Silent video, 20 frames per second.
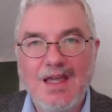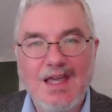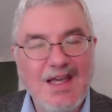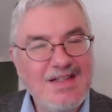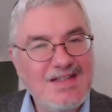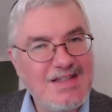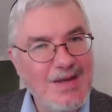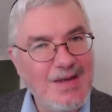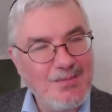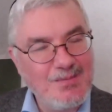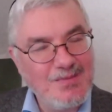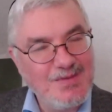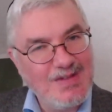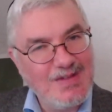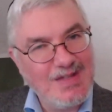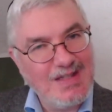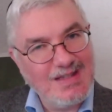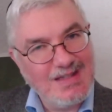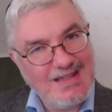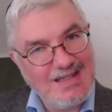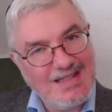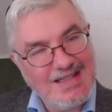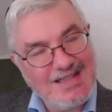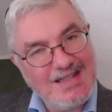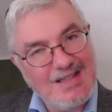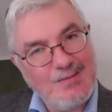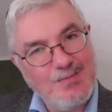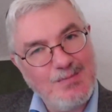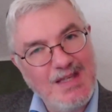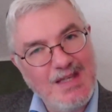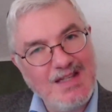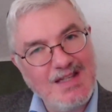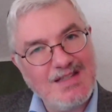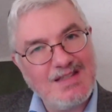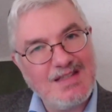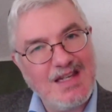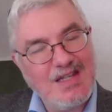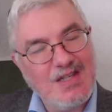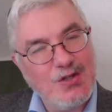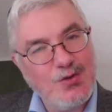Except that this is being
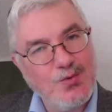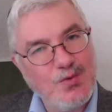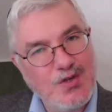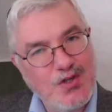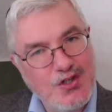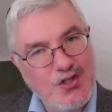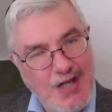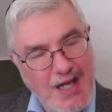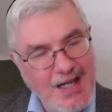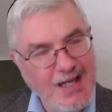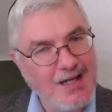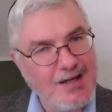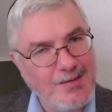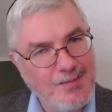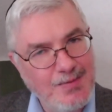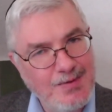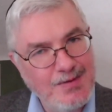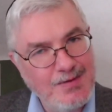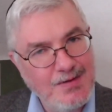said to a Jacob